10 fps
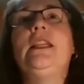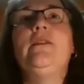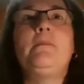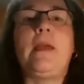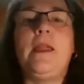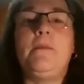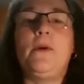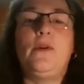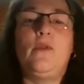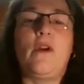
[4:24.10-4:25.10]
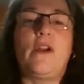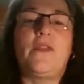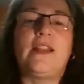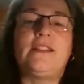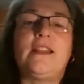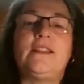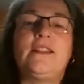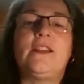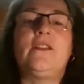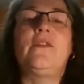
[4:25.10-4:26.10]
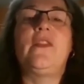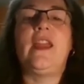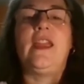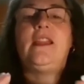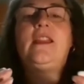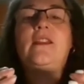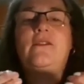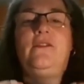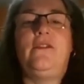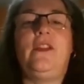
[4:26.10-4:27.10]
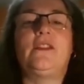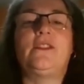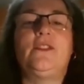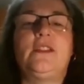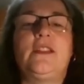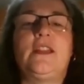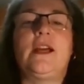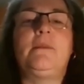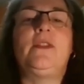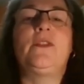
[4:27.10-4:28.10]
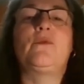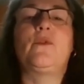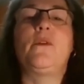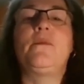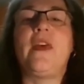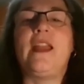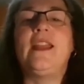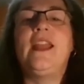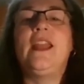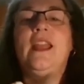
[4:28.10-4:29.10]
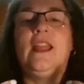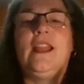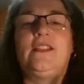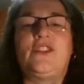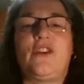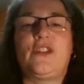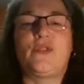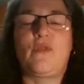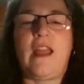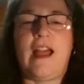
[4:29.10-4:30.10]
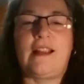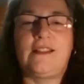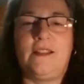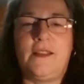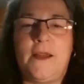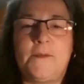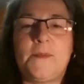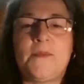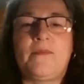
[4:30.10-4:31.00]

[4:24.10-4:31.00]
even people who aren't that sensitive, they can feel as soon as they come in the room that it starts relaxing them.